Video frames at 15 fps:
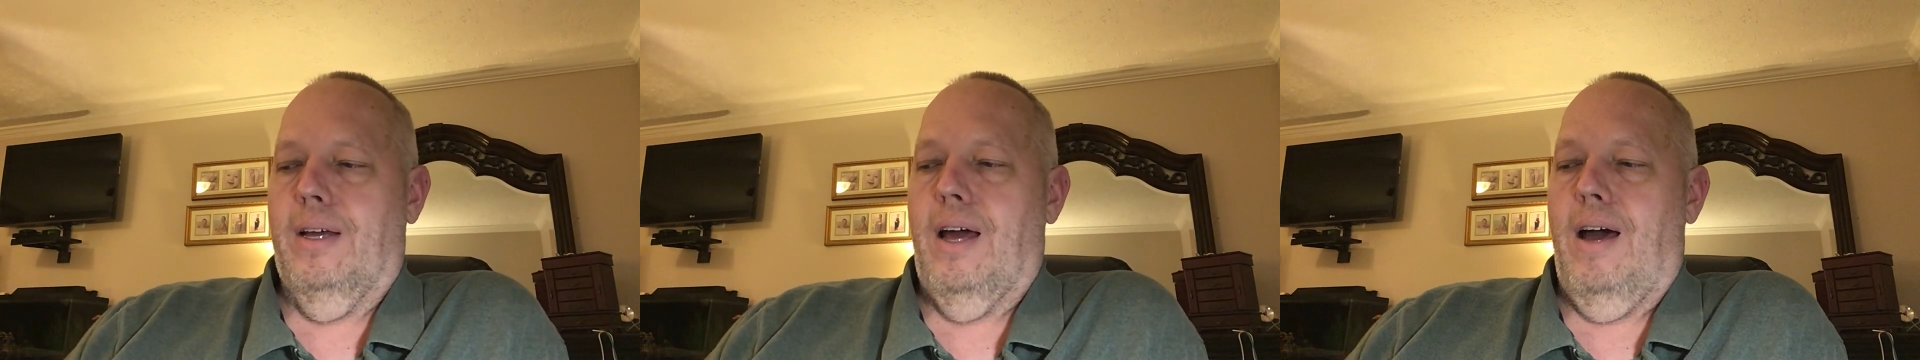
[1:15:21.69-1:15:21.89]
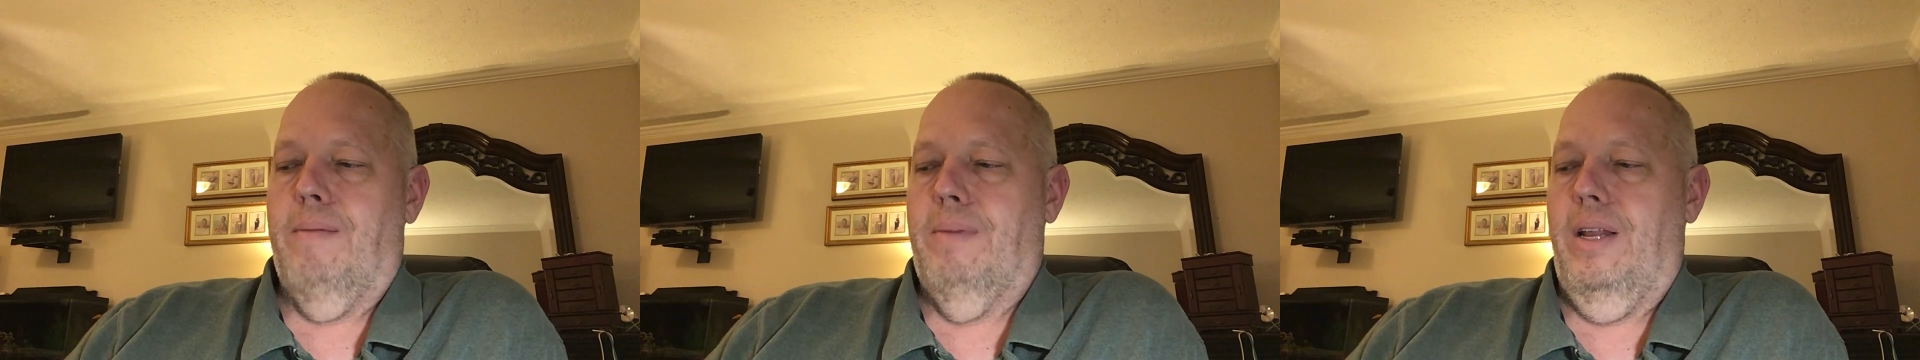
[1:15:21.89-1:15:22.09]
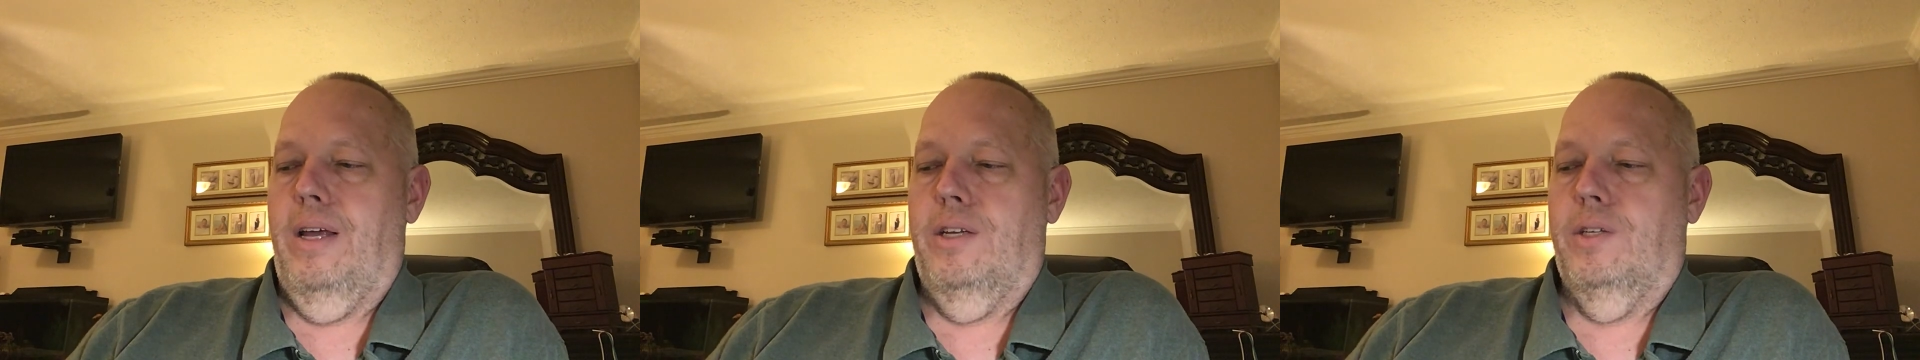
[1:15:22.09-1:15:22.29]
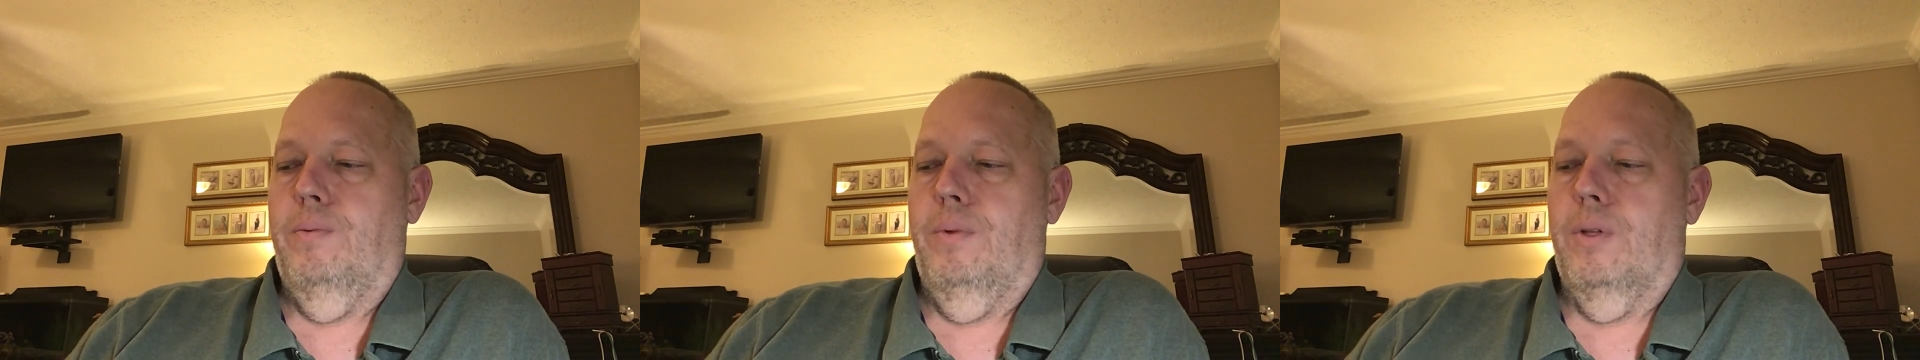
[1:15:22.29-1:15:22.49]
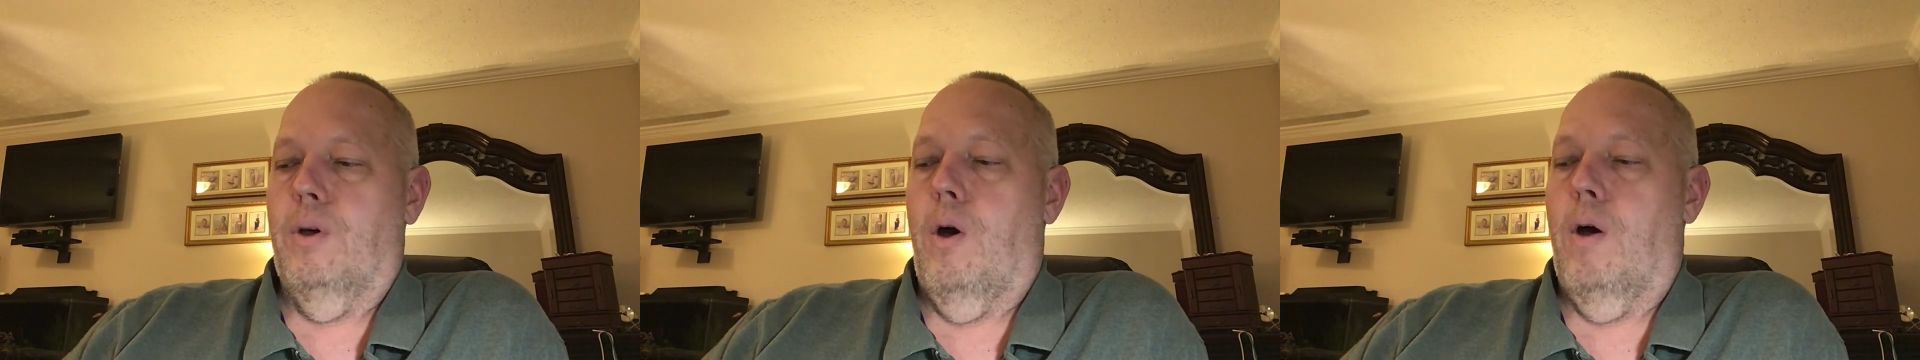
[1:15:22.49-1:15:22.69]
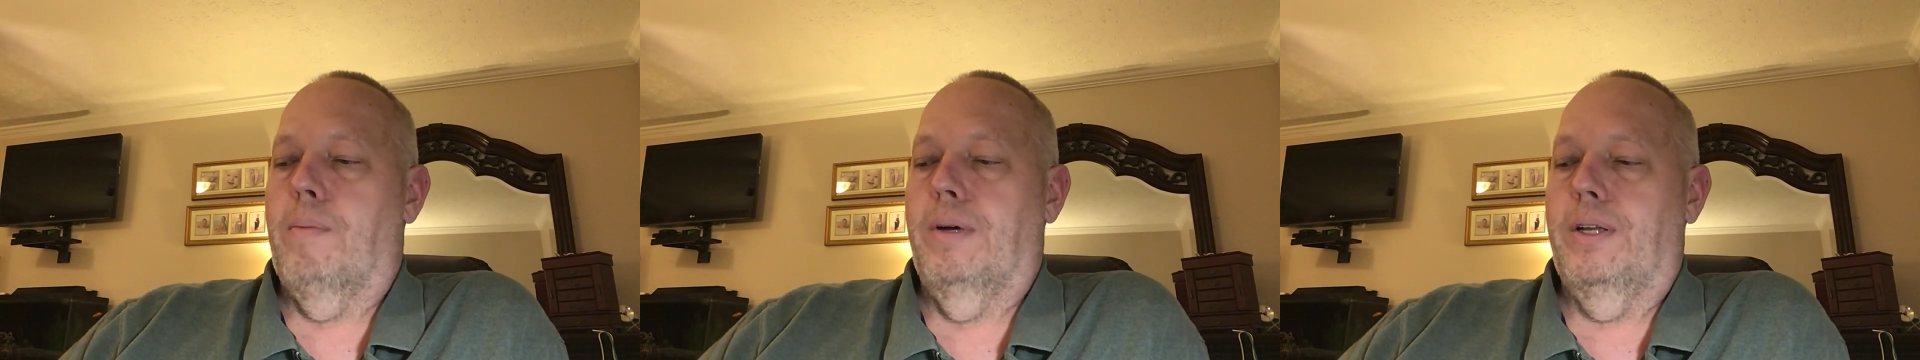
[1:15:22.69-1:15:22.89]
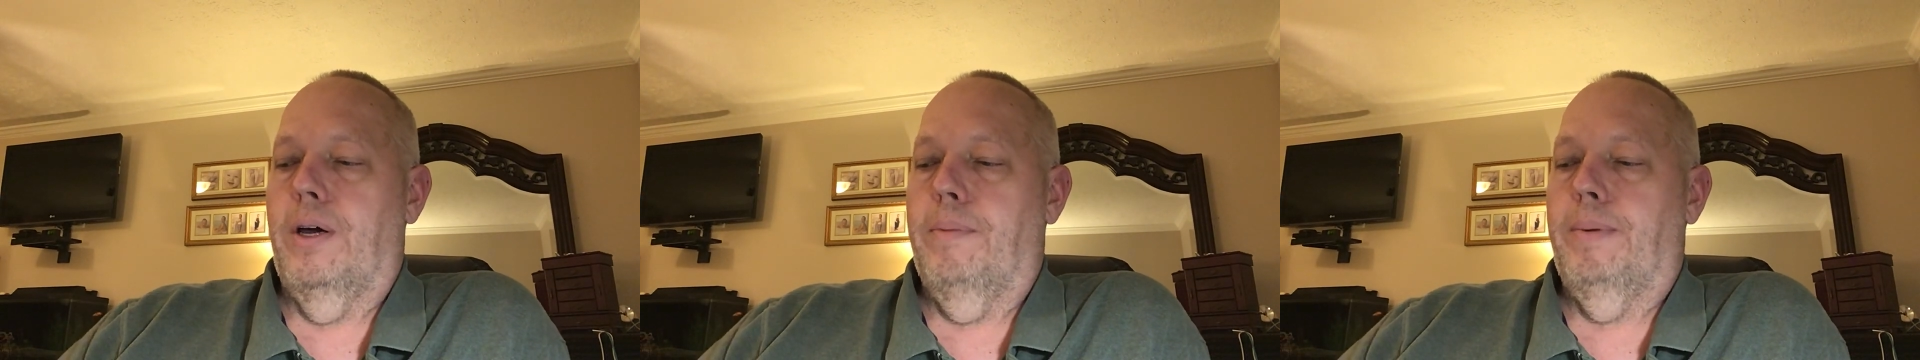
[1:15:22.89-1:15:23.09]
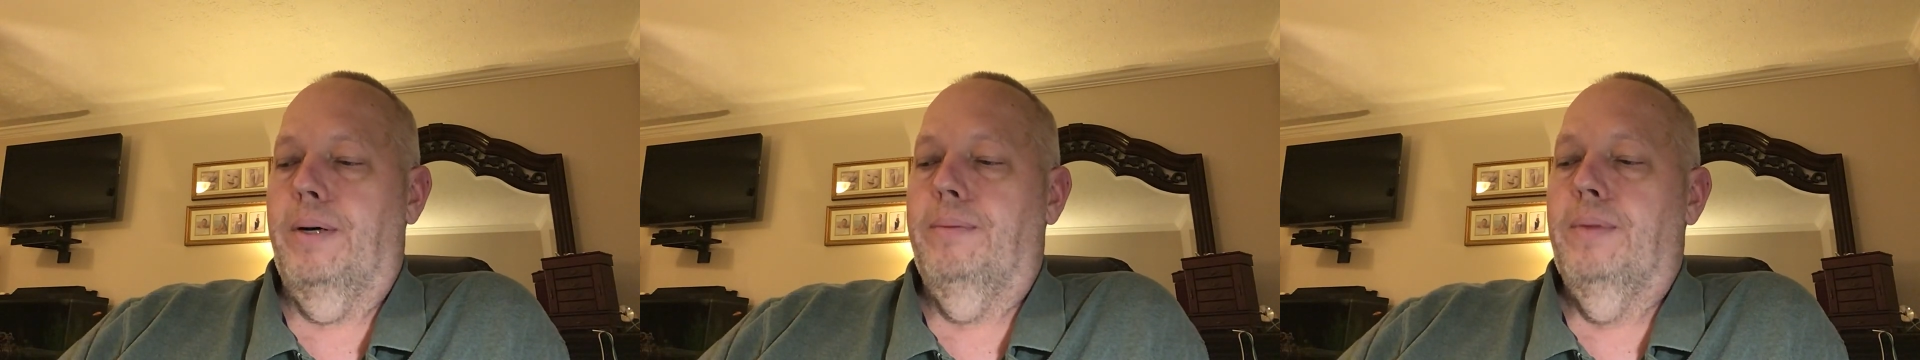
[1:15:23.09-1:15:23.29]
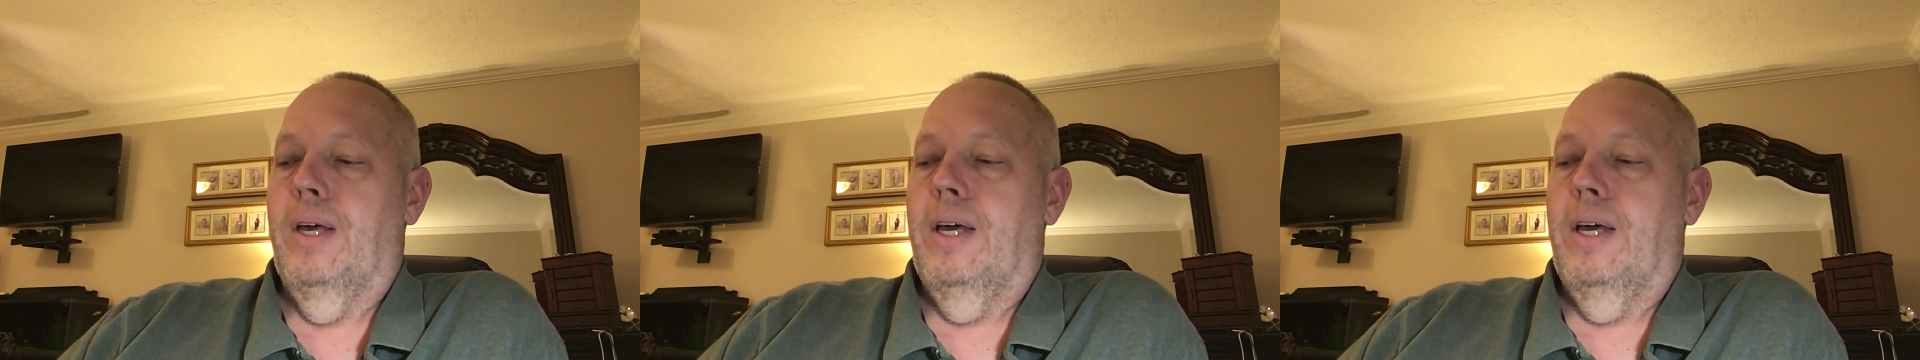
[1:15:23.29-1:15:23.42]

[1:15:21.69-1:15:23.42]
combination with carbidopa,